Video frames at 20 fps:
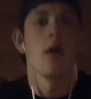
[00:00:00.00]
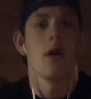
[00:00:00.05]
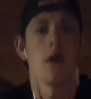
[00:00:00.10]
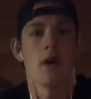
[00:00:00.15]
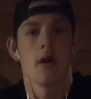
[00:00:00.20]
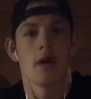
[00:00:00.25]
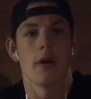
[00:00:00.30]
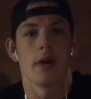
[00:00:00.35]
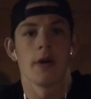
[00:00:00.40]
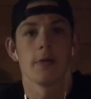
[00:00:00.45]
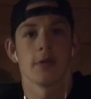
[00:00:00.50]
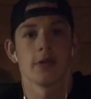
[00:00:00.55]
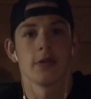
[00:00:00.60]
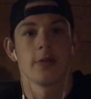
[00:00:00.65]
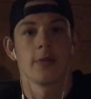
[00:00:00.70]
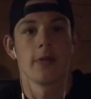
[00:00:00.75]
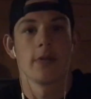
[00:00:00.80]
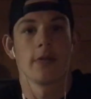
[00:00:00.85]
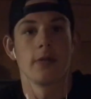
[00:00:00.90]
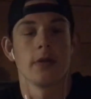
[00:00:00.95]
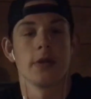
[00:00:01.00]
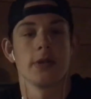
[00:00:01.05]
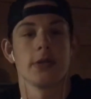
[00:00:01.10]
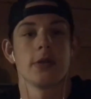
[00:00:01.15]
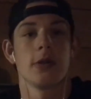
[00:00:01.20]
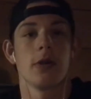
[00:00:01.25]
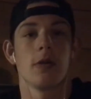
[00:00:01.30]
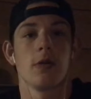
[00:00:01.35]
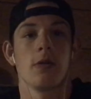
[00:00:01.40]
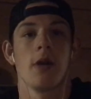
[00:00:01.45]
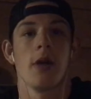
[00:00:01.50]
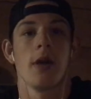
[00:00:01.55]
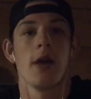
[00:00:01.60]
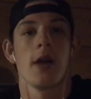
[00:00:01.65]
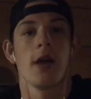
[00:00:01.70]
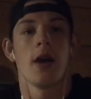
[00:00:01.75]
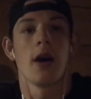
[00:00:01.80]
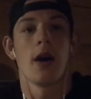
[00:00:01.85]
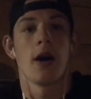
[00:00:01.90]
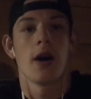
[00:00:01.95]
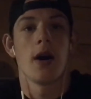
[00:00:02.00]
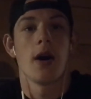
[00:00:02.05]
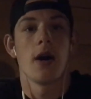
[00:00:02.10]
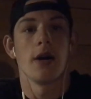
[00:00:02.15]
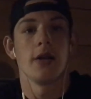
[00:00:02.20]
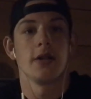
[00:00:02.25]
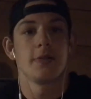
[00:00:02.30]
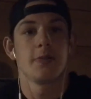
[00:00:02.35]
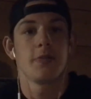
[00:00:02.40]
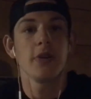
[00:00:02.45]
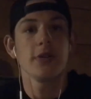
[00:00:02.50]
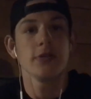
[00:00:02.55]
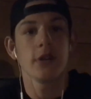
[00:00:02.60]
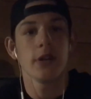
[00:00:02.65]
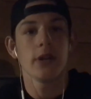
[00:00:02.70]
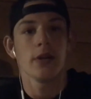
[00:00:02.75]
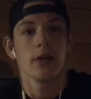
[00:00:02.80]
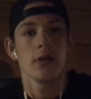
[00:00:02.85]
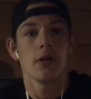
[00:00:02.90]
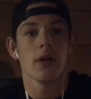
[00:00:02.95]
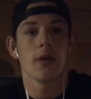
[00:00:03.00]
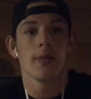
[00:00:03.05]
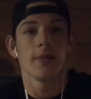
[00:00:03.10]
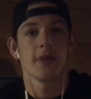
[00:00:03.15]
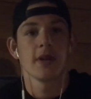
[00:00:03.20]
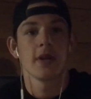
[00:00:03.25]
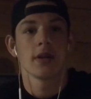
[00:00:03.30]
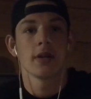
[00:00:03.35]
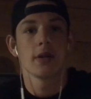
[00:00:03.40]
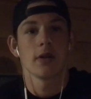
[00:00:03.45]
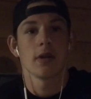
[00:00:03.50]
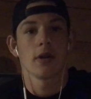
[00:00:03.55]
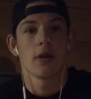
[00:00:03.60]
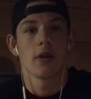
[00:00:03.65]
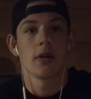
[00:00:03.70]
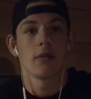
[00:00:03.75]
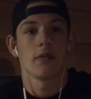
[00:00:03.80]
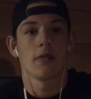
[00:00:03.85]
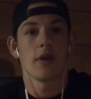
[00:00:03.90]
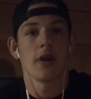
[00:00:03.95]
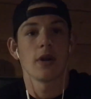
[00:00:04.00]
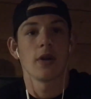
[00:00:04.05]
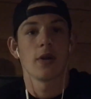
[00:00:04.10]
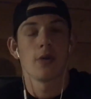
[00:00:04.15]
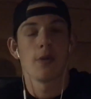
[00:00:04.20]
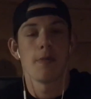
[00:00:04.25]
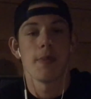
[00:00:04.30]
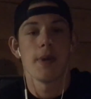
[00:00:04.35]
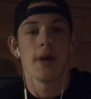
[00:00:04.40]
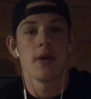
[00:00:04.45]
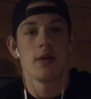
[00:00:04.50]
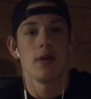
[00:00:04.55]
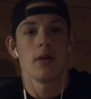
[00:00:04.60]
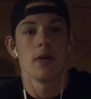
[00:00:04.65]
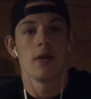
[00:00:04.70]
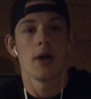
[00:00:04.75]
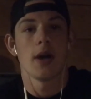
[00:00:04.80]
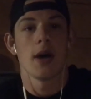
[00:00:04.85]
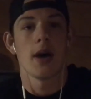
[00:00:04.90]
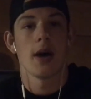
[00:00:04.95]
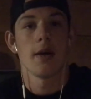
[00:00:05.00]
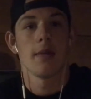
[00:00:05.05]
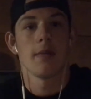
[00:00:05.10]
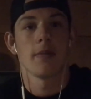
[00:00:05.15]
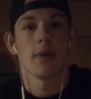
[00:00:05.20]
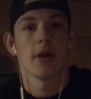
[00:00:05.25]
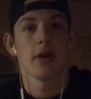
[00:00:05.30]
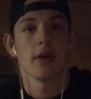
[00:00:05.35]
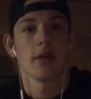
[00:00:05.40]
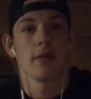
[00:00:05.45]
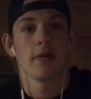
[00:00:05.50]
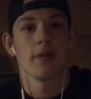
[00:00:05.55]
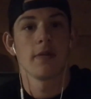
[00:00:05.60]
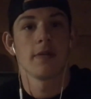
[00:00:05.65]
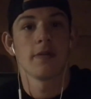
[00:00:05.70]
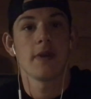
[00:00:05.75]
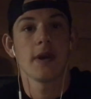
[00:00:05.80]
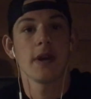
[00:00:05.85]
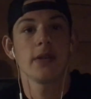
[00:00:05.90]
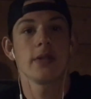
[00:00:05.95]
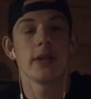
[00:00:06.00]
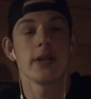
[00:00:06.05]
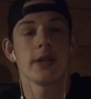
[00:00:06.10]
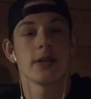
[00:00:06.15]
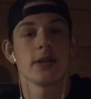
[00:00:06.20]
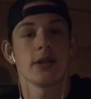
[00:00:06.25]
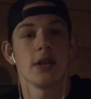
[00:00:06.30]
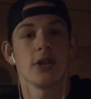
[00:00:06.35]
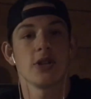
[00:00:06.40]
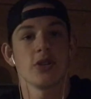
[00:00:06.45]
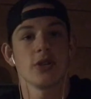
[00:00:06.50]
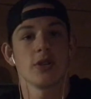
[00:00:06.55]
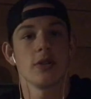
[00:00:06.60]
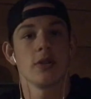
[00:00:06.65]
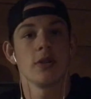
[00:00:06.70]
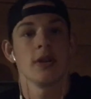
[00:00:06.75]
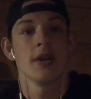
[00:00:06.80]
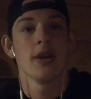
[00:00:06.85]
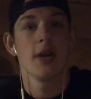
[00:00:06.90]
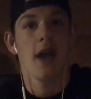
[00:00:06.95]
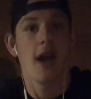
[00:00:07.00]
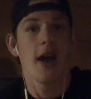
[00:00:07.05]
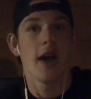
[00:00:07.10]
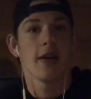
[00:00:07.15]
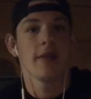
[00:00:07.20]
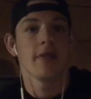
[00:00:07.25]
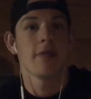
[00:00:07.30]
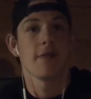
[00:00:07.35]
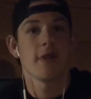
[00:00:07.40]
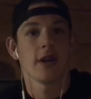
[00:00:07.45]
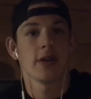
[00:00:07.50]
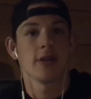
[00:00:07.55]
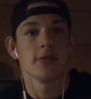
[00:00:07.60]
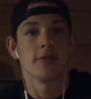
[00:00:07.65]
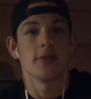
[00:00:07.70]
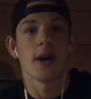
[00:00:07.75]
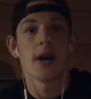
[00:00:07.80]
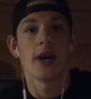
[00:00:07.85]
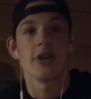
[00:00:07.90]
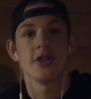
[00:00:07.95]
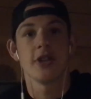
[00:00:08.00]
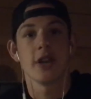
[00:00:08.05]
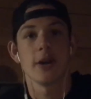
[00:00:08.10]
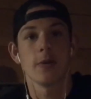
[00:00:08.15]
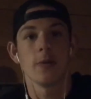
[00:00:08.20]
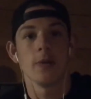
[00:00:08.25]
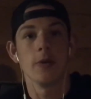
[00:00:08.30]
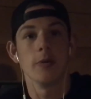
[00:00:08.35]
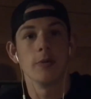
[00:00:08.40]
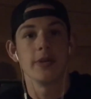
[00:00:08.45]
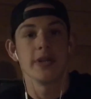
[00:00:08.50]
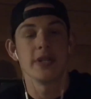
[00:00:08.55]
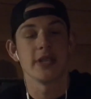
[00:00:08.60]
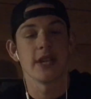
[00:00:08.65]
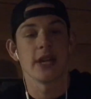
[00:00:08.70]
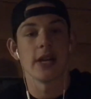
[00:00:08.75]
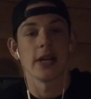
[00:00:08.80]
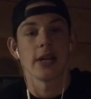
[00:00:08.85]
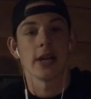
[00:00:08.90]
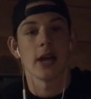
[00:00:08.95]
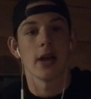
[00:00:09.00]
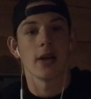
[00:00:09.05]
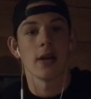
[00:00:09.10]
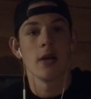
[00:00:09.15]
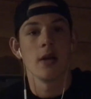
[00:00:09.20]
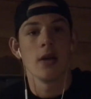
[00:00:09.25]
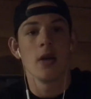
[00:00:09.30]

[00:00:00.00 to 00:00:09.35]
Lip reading: All right, what's up, everyone? So it's pretty late. I'm getting ready to go to bed at my final destination and final lodge that we will be staying at.